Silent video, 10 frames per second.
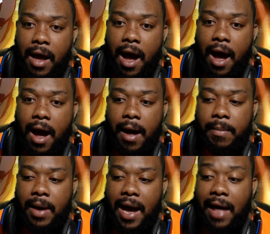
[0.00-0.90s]
I
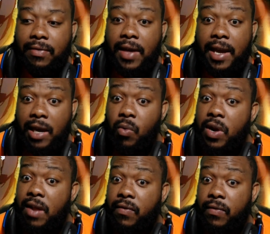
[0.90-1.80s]
think he
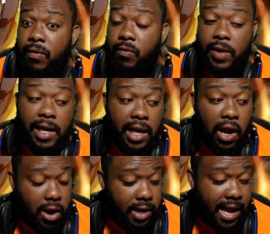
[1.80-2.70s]
would have really
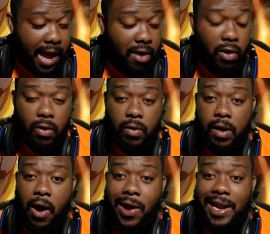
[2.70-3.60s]
hurt Garou
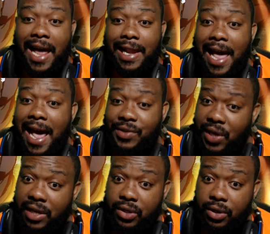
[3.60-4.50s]
on that last
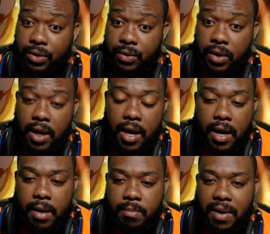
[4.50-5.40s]
hit too.
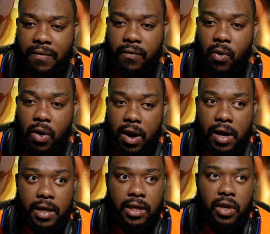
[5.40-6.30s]

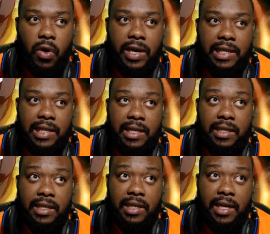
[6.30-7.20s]
Before, you know, his little
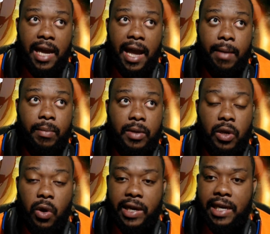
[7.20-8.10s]
sister came,
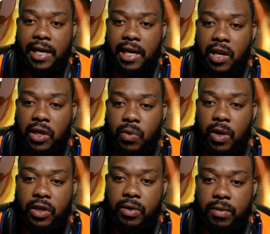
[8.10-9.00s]
you know, he doesn't
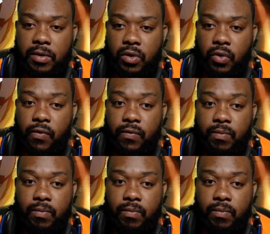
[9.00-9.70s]
want to do